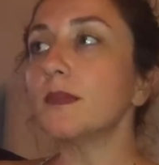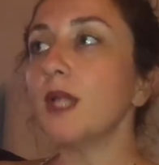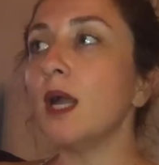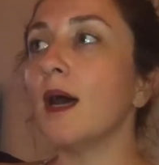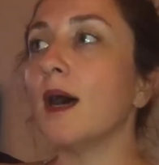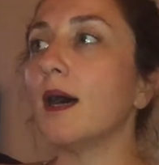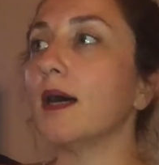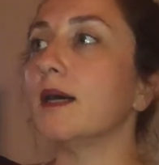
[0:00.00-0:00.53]

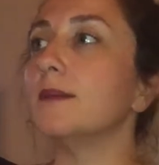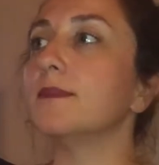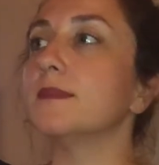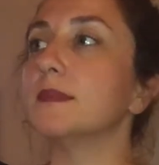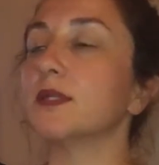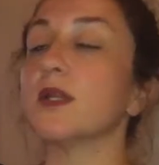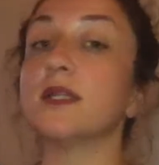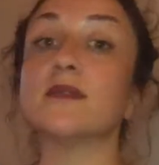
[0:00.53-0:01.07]
Um,
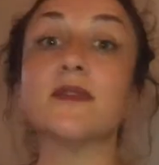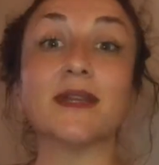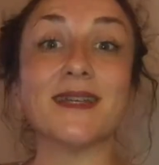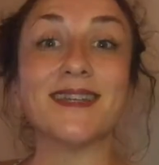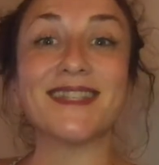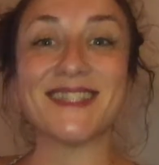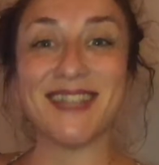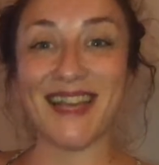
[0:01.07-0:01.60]
so that's very
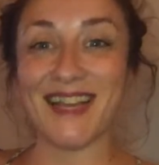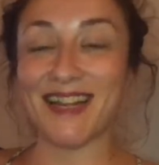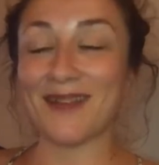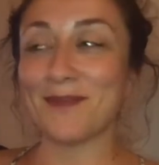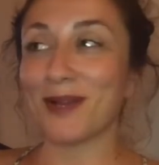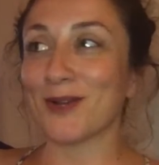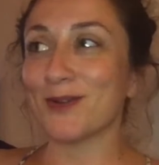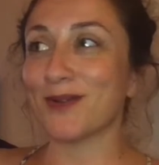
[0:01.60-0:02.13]
exciting.
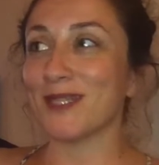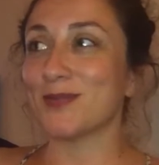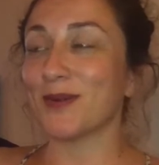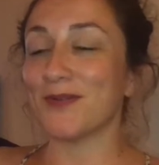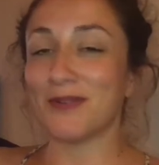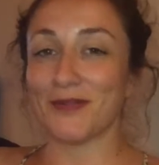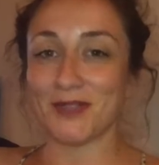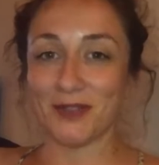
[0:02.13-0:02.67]
My goal weight's
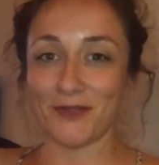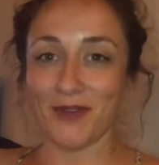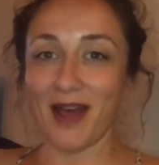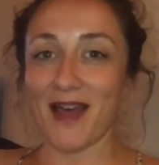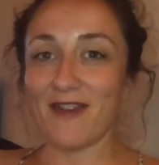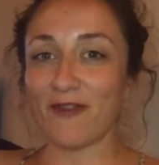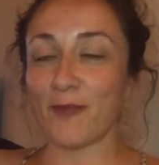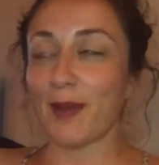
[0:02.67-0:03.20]

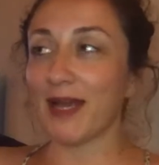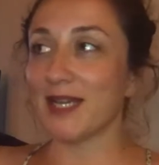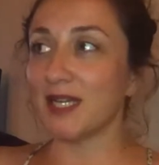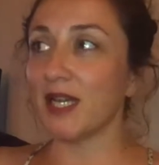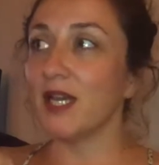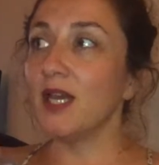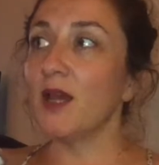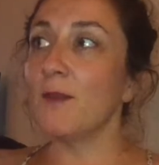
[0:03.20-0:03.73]
155 by
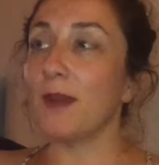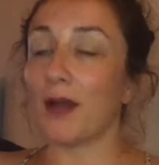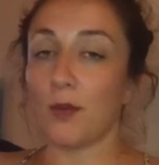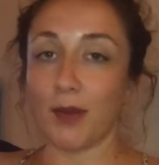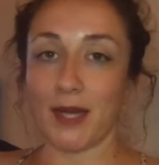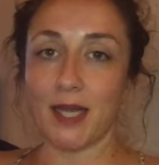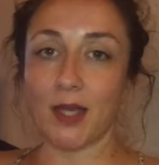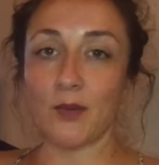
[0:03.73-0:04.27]
my wedding,